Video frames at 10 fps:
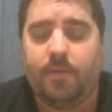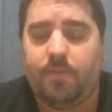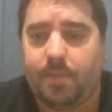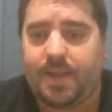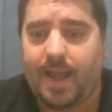
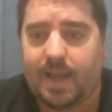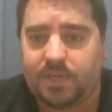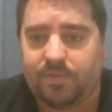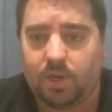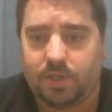a
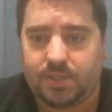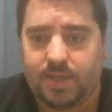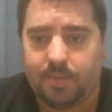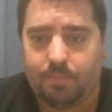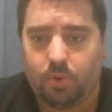cash flow
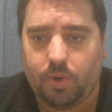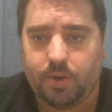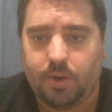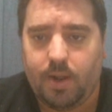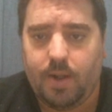standpoint.
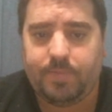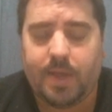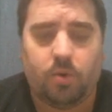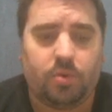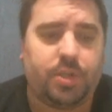
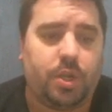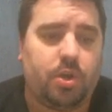And also